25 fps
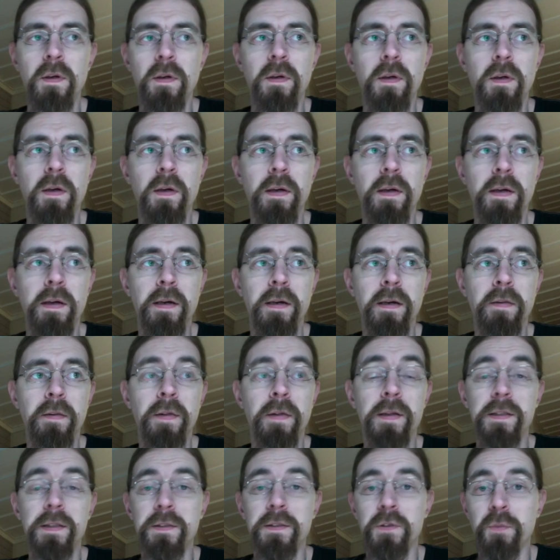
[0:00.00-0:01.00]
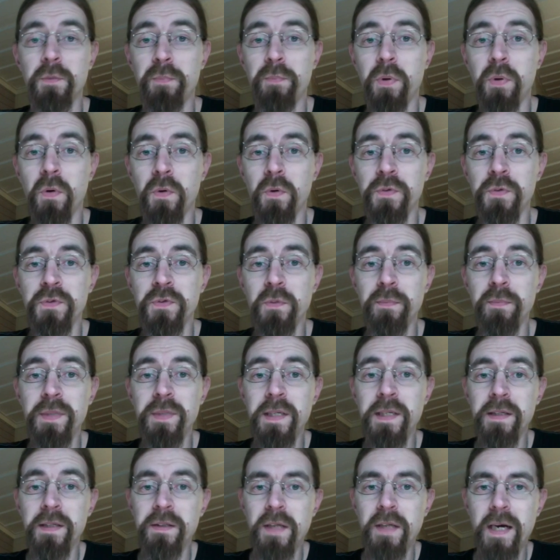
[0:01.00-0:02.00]
that is supposed to be
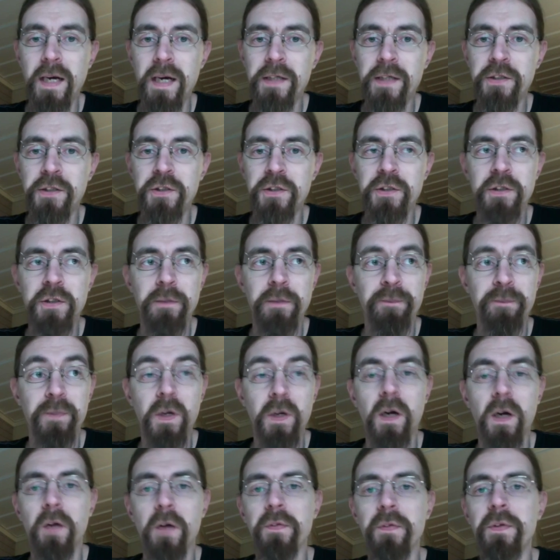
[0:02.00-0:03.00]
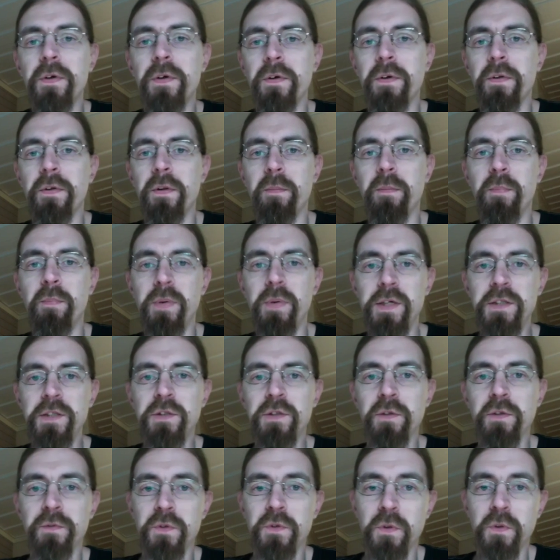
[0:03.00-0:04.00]
attached under the bridge
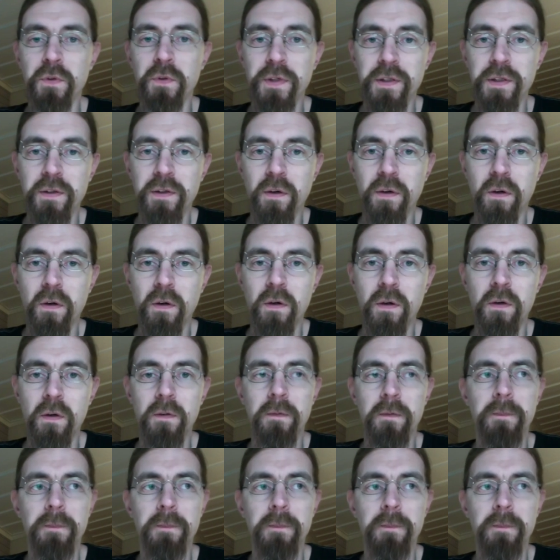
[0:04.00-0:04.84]
of your guitar.